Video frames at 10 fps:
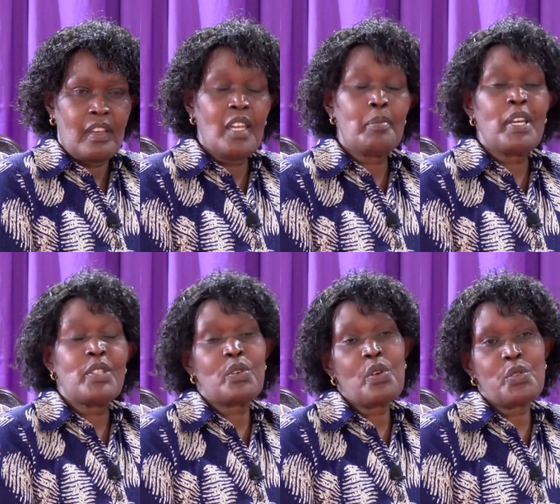And by
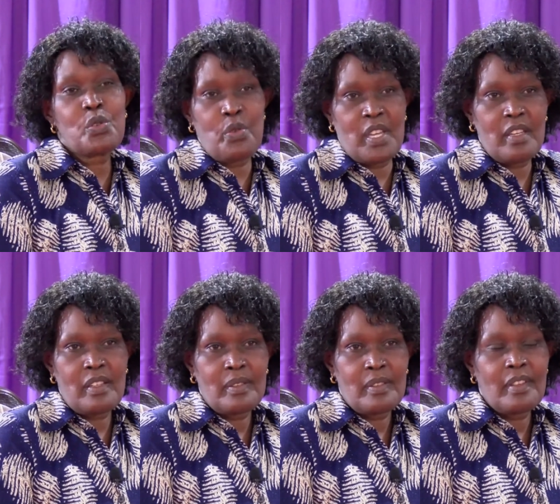so doing,
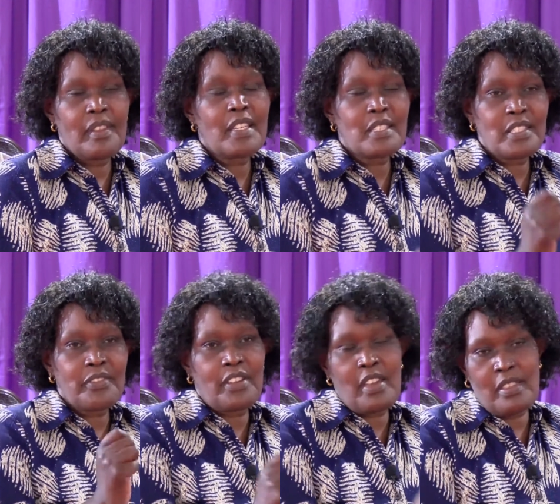that is
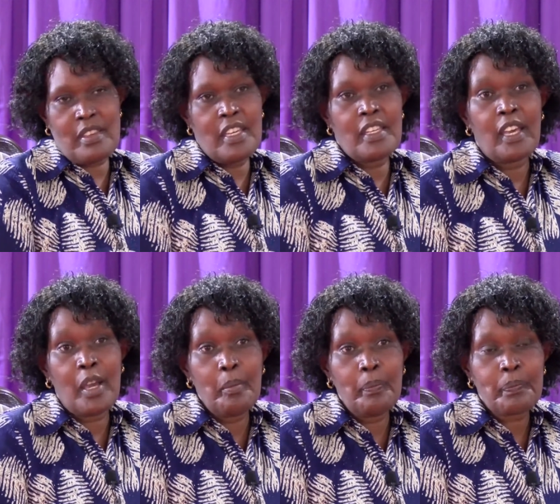faith in
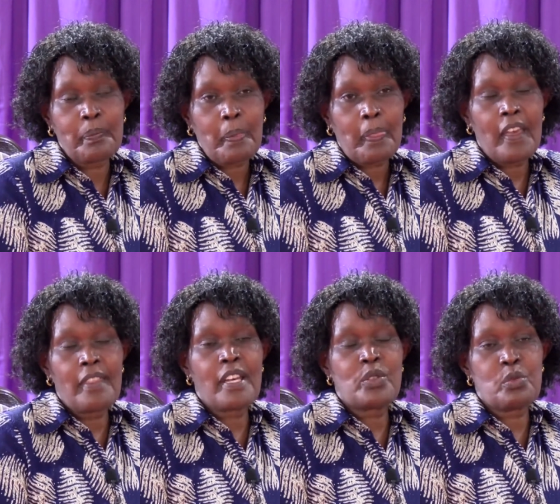him. And
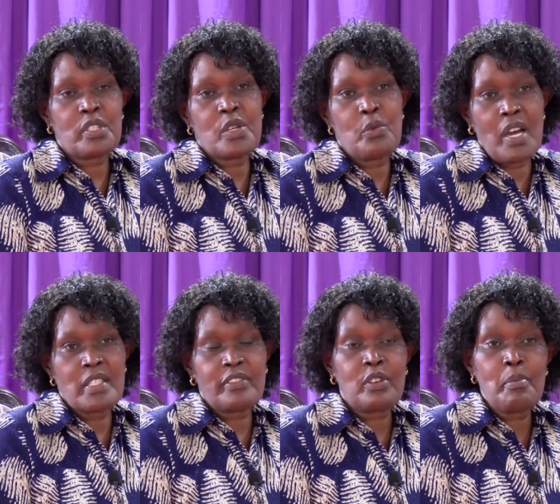that's what he
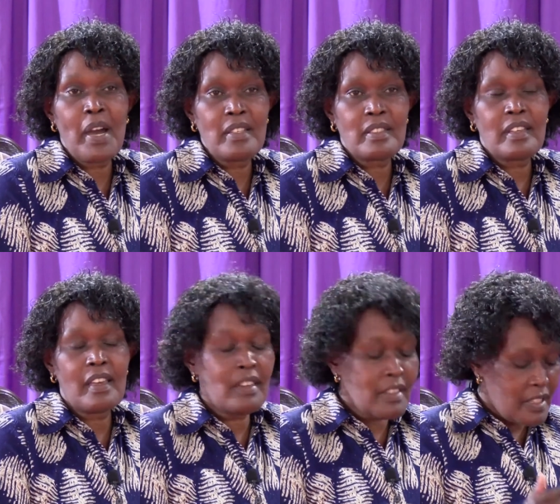wants from us.
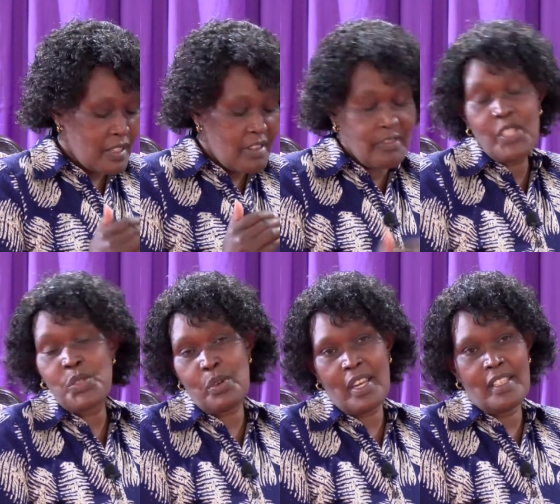And
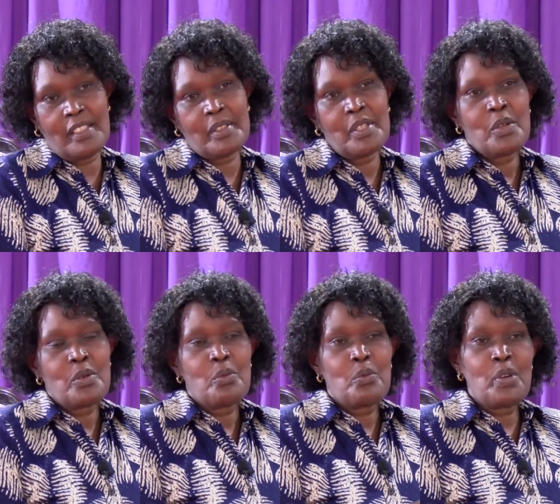eventually,
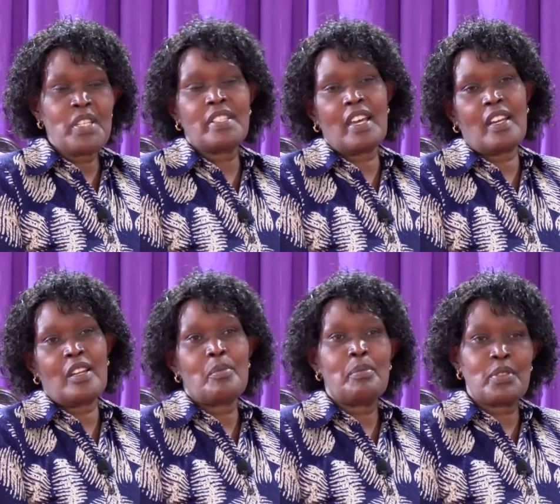we shall
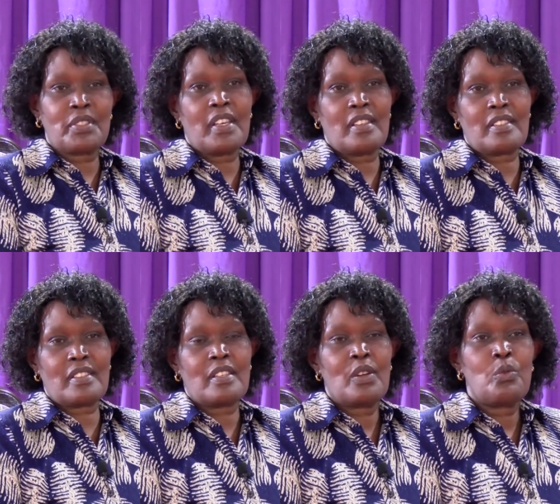
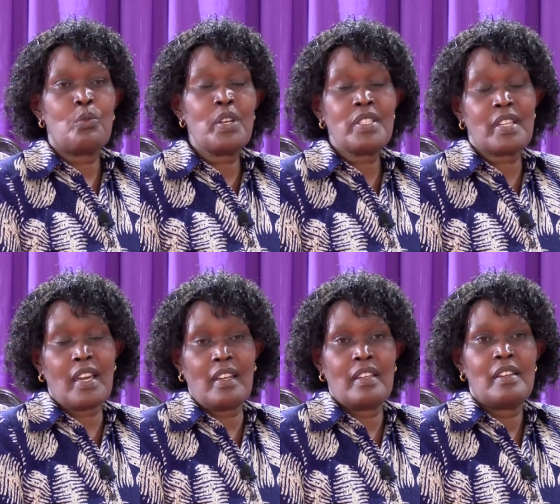possess. We
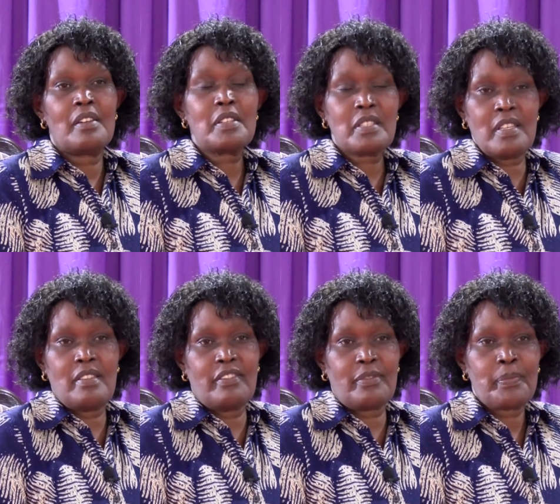shall
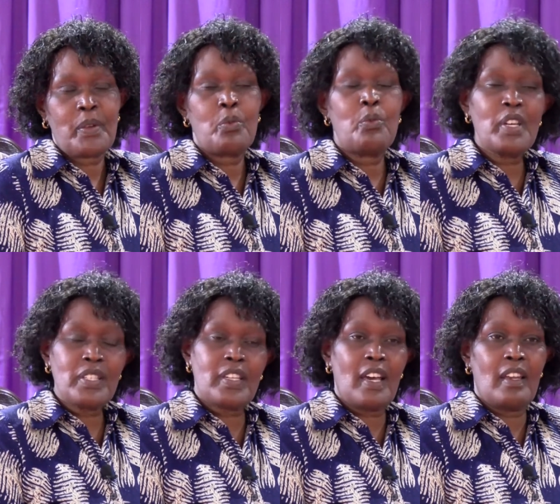receive. We
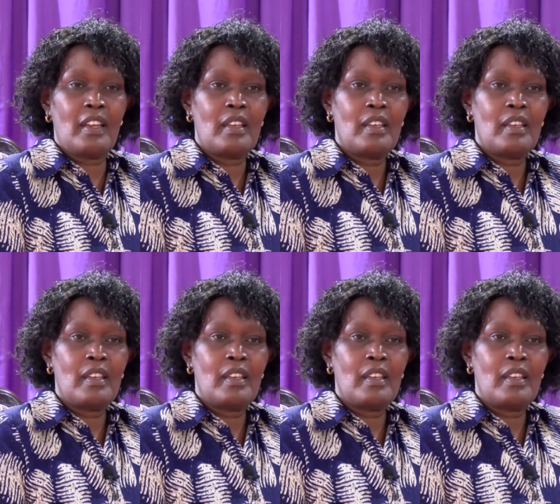shall